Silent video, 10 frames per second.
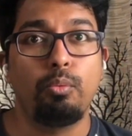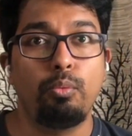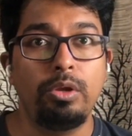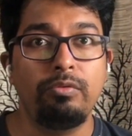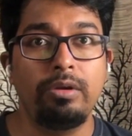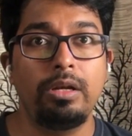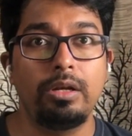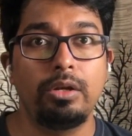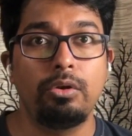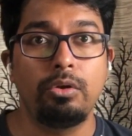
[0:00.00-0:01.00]
we will
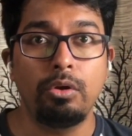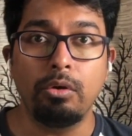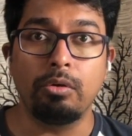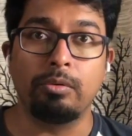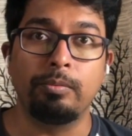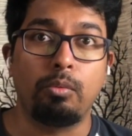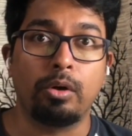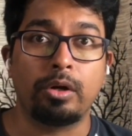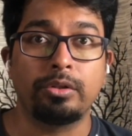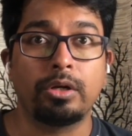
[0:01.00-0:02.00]
know
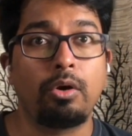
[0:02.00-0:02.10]
what are the